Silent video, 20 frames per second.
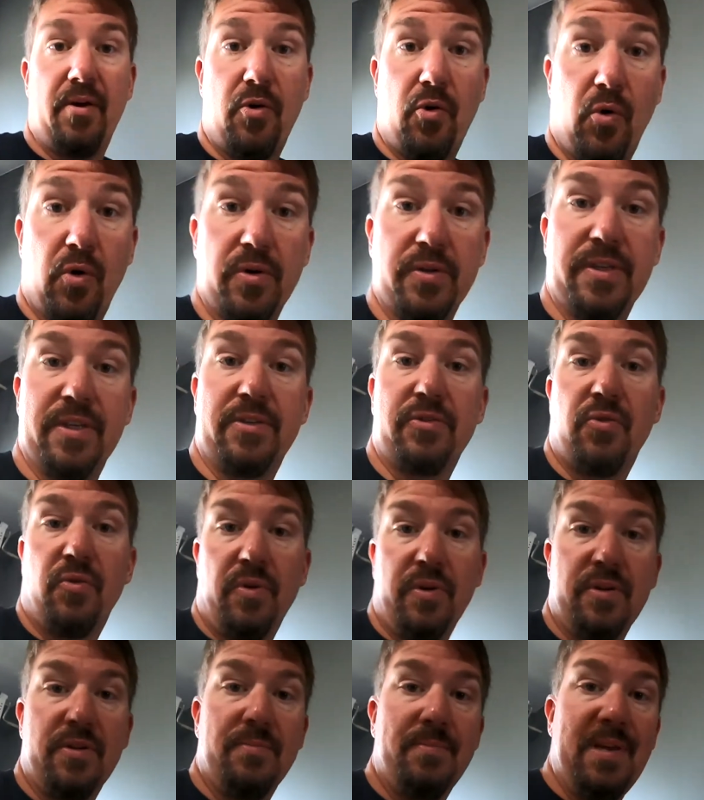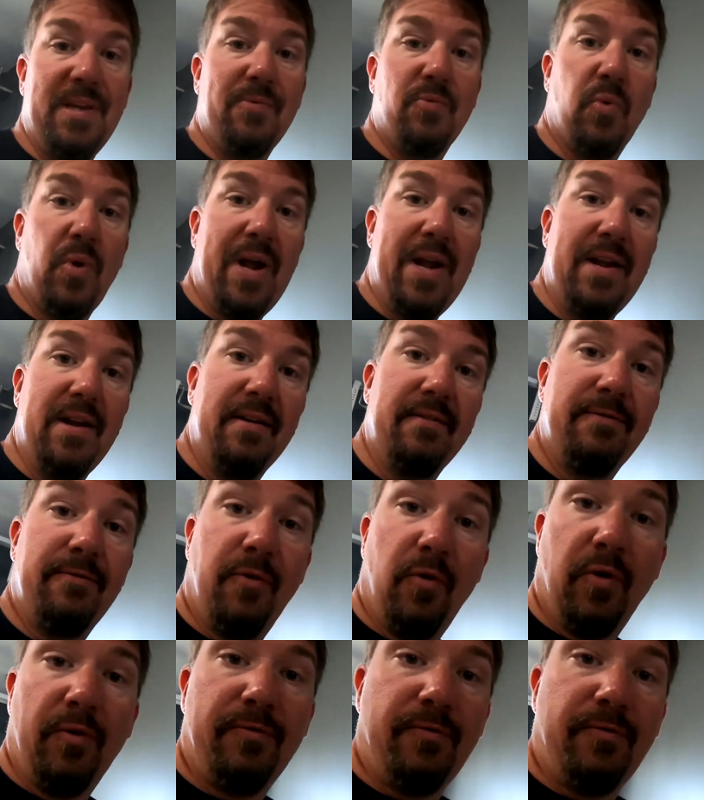Of course, it's going to be rated for